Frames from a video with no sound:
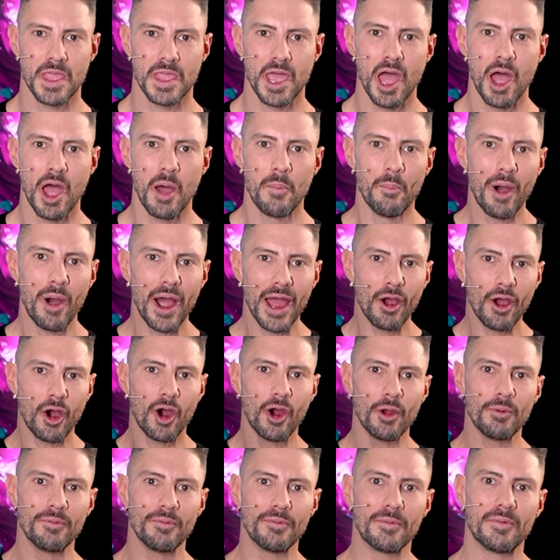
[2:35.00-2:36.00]
My
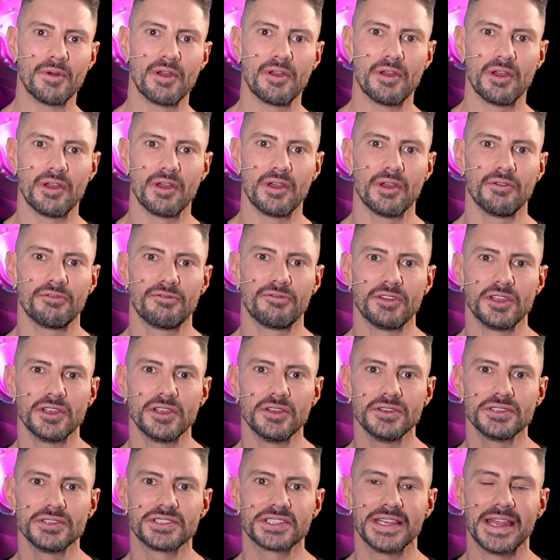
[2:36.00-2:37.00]
hope for
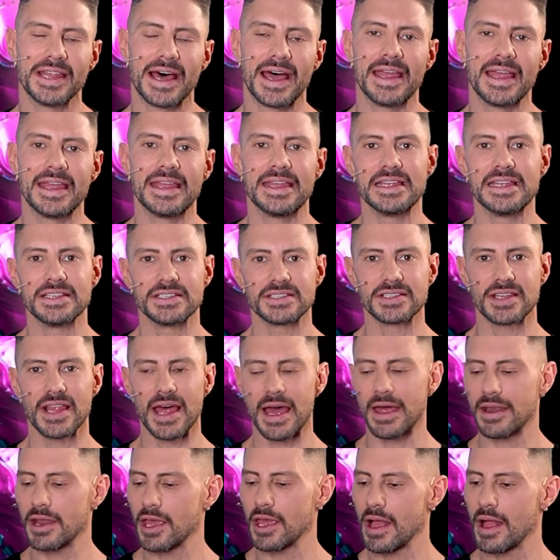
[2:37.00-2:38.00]
you today is
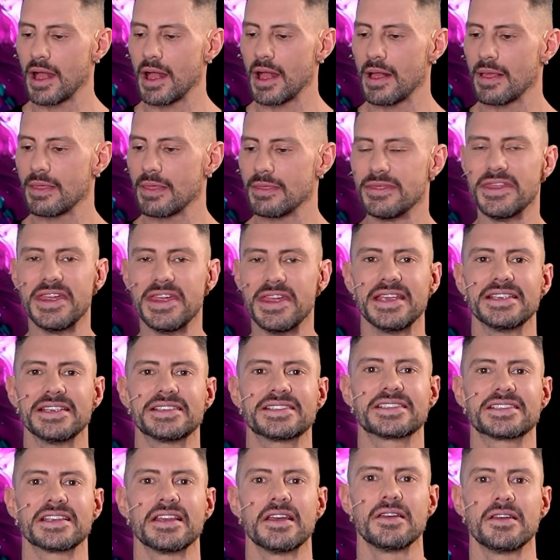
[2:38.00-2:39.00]
that
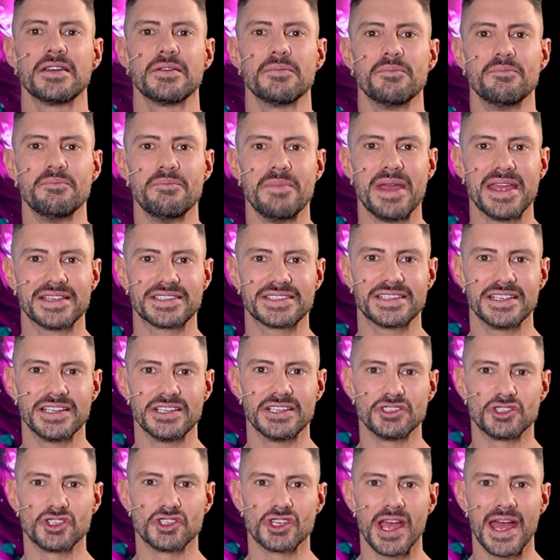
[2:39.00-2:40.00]
this
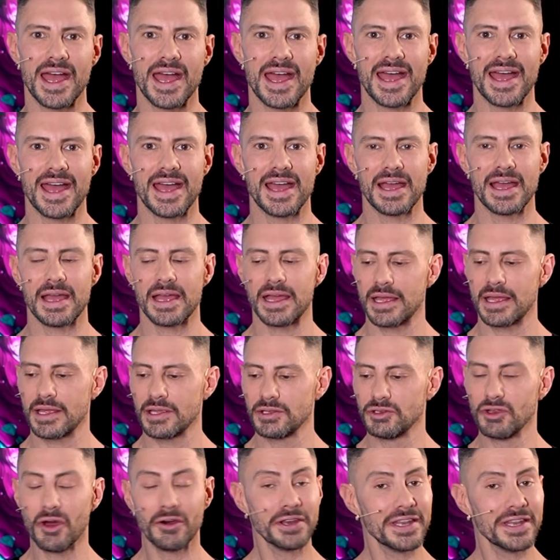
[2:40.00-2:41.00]
message
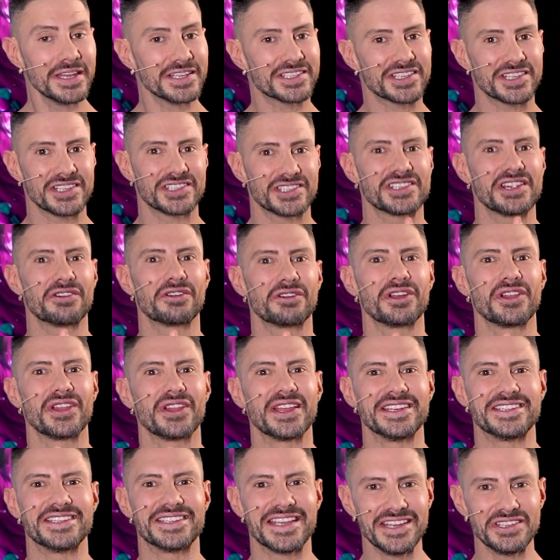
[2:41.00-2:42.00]
not necessarily
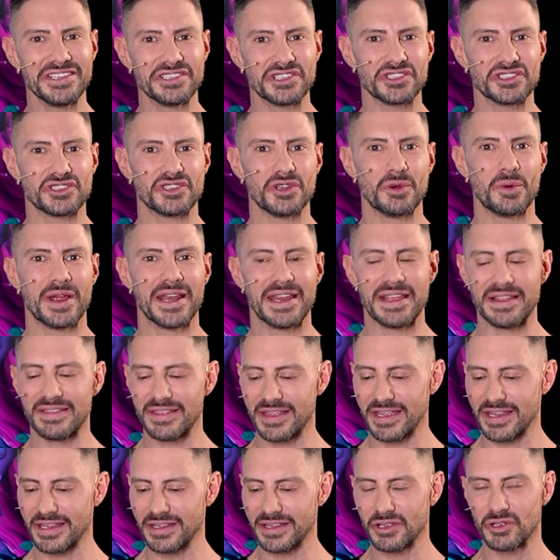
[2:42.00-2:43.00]
teaches you
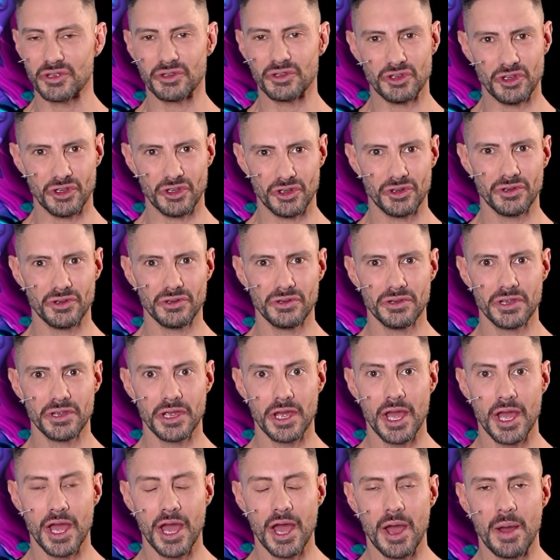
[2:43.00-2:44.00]
anything new,
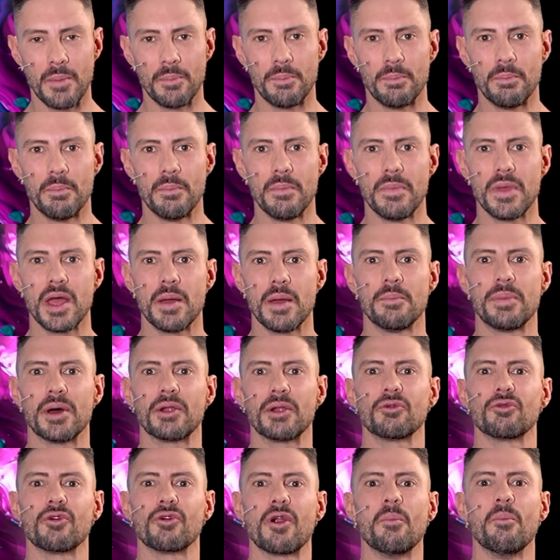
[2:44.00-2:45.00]
but
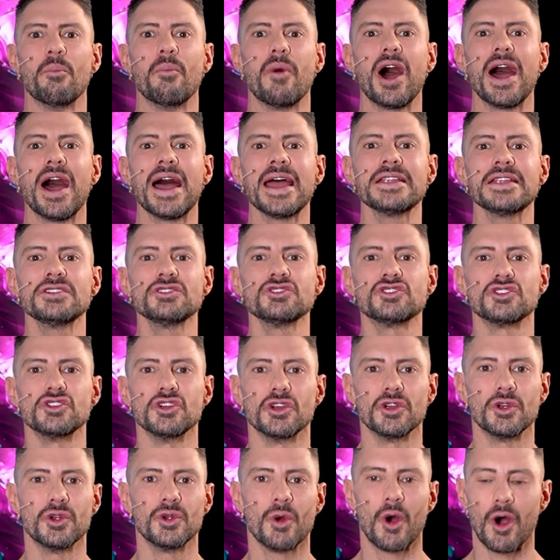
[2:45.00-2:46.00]
reminds
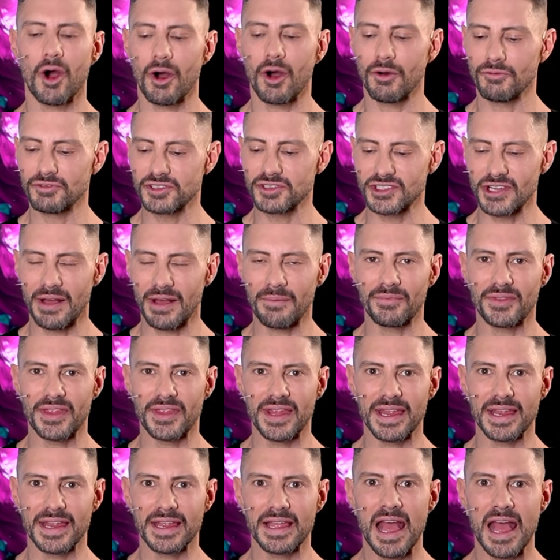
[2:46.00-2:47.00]
you of
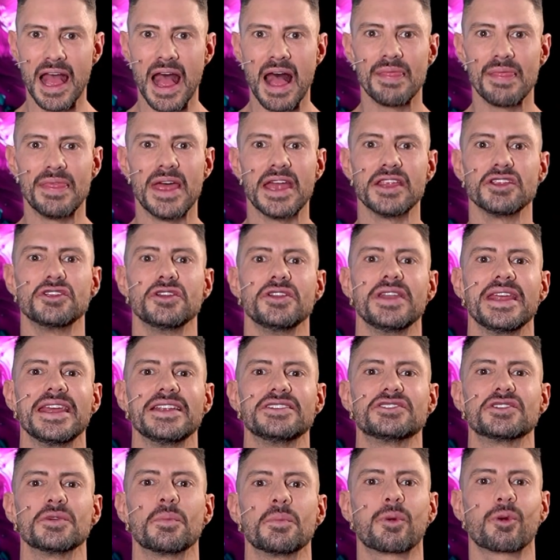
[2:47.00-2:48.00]
something that you need
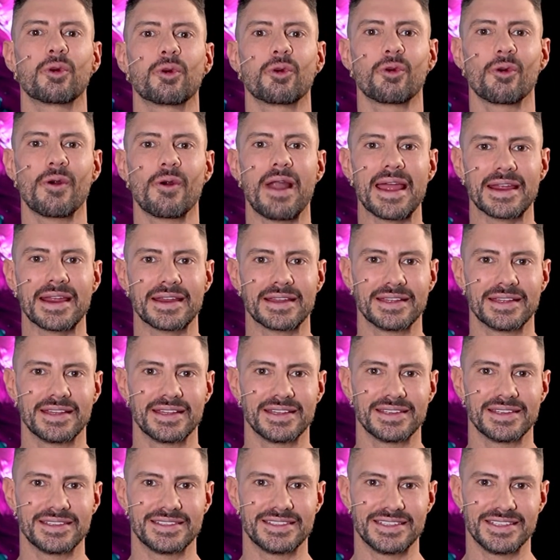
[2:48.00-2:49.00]
to
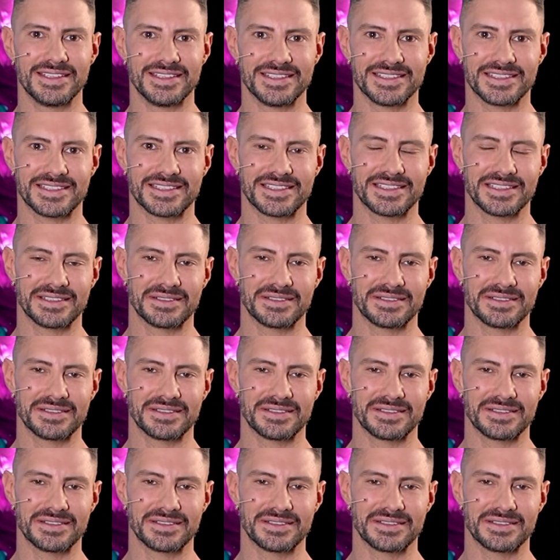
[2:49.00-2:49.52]
practice.